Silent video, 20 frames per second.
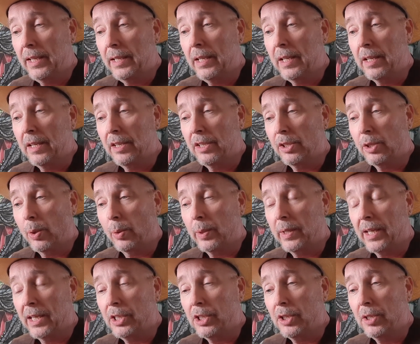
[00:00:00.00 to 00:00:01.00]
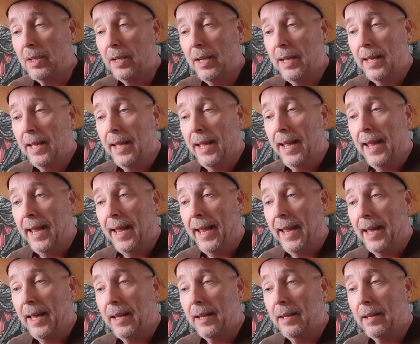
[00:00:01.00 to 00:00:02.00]
He did it in his own kitchen,
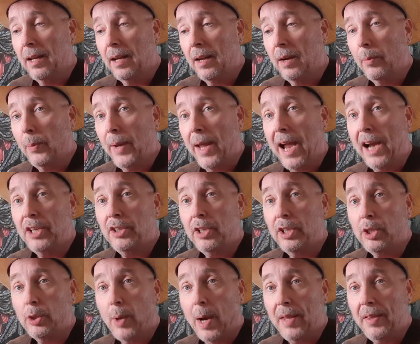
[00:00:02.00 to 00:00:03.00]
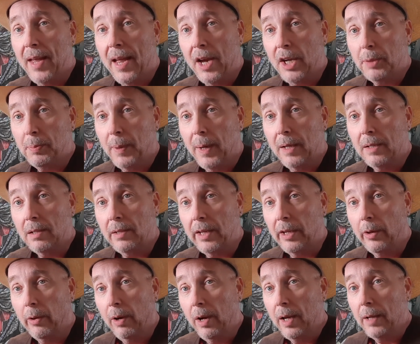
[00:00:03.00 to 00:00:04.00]
and uh, we actually tried the hash browns
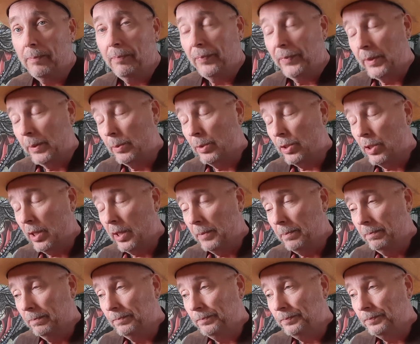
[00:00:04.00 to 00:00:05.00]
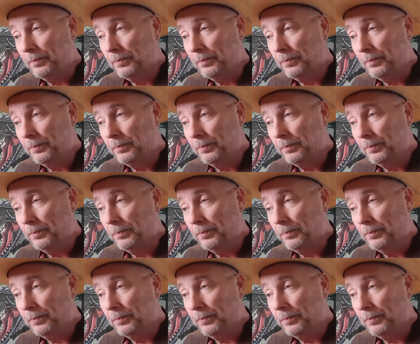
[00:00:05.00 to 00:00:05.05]
later on. It was good.